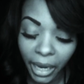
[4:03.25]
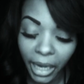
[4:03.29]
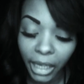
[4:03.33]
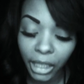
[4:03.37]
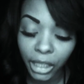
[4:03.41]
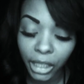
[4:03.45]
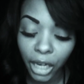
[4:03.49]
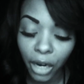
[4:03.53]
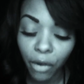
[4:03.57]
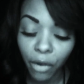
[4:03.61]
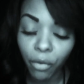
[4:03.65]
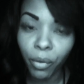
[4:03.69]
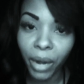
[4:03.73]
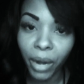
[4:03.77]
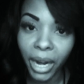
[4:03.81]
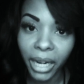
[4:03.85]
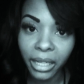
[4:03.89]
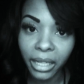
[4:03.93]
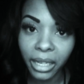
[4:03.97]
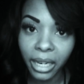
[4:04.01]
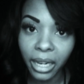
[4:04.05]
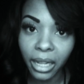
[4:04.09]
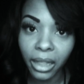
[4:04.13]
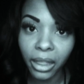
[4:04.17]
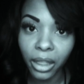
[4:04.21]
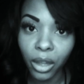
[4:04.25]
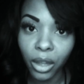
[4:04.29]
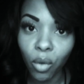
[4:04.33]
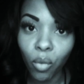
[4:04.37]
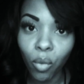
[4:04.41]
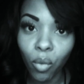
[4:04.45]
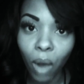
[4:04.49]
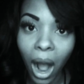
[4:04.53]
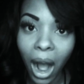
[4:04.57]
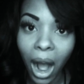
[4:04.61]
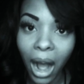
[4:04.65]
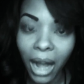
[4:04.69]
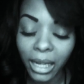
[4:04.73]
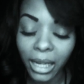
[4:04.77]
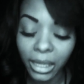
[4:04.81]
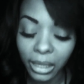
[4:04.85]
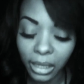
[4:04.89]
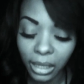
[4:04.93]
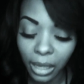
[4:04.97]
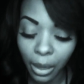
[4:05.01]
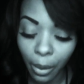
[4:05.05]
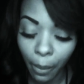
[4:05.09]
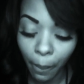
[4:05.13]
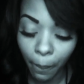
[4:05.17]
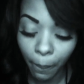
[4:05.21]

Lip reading: and directeth the wise.